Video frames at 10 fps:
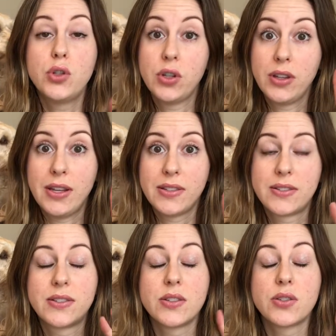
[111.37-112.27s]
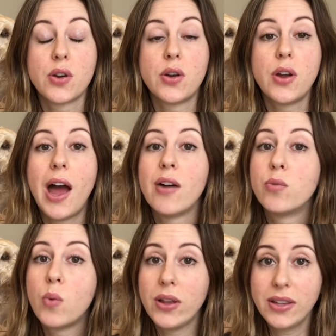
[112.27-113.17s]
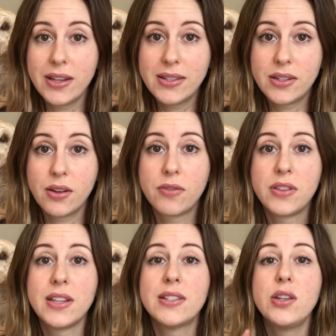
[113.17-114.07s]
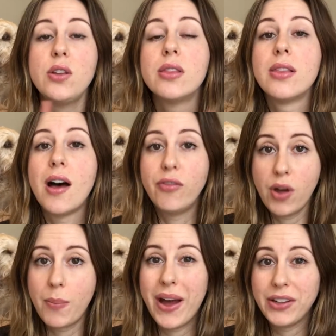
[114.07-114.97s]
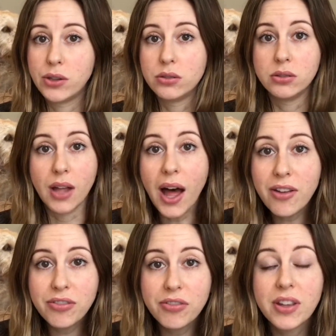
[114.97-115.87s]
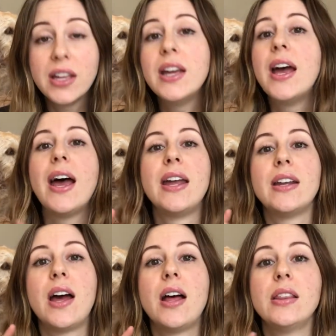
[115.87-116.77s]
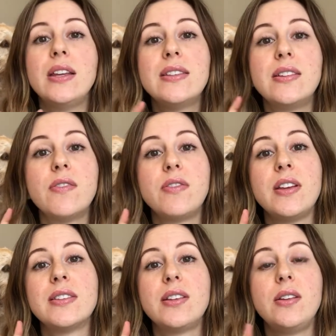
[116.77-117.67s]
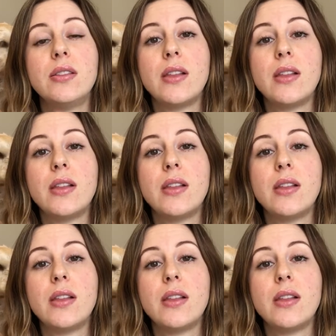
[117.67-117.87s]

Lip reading: 2 lists. So have one list of things that you love about your life and a list of things that you